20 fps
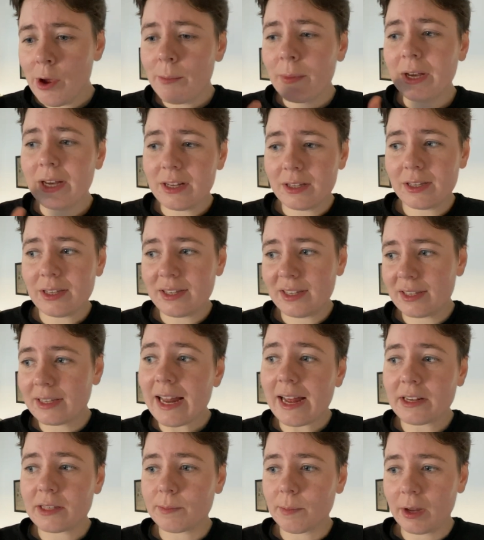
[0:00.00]
Because this is
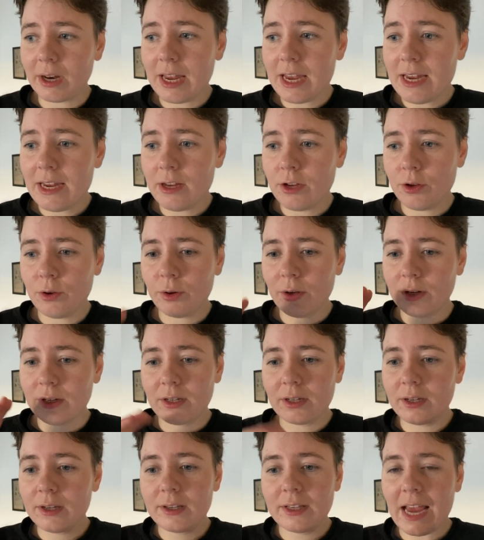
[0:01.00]
less money, you
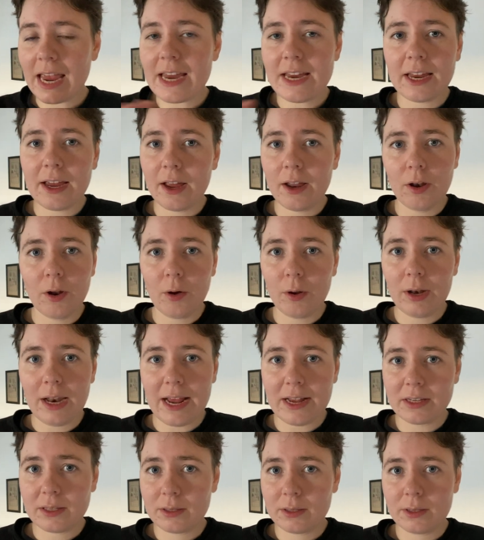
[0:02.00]
can take it a lot
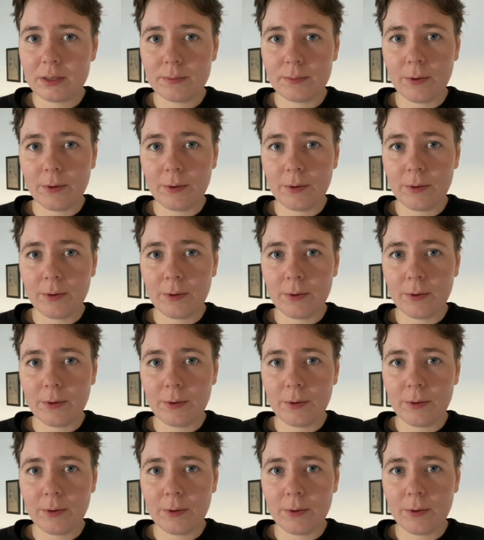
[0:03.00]
less